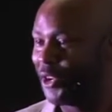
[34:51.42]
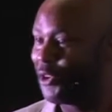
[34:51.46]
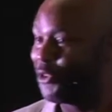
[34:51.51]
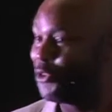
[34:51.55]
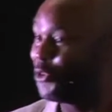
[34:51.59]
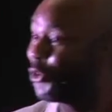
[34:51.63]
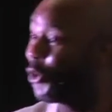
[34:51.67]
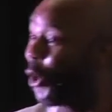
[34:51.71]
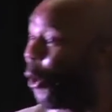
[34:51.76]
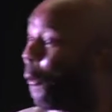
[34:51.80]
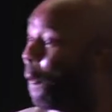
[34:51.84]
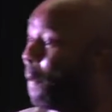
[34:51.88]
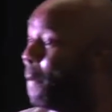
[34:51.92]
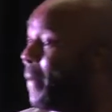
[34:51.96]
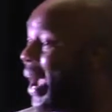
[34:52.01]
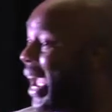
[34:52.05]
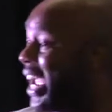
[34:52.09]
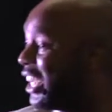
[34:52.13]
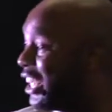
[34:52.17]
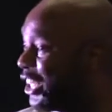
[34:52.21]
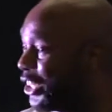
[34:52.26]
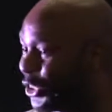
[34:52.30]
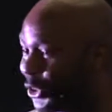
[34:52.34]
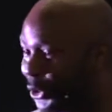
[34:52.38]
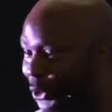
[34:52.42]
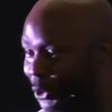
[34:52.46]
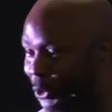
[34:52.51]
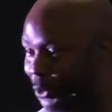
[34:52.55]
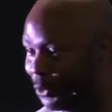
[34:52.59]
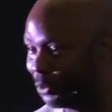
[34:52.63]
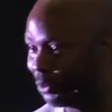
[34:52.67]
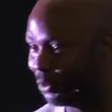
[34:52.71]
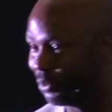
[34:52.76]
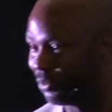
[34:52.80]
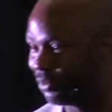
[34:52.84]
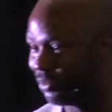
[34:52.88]
You're going to make it through.
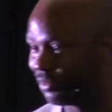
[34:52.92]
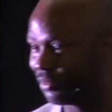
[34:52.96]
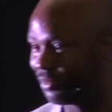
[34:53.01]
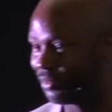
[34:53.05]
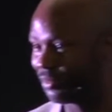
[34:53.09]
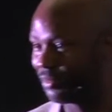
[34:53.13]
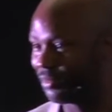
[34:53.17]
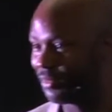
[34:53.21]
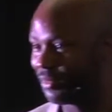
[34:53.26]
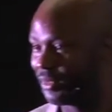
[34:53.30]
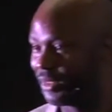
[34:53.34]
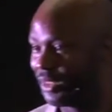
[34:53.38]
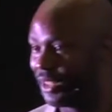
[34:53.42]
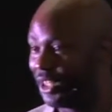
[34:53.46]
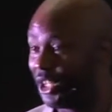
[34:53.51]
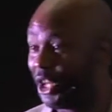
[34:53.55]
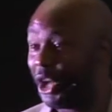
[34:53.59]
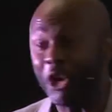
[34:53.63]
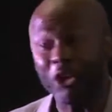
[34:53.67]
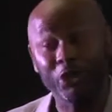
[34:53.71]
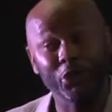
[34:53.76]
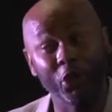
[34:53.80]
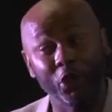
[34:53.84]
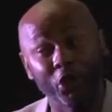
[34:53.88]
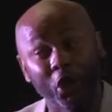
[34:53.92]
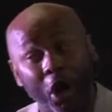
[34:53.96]
You're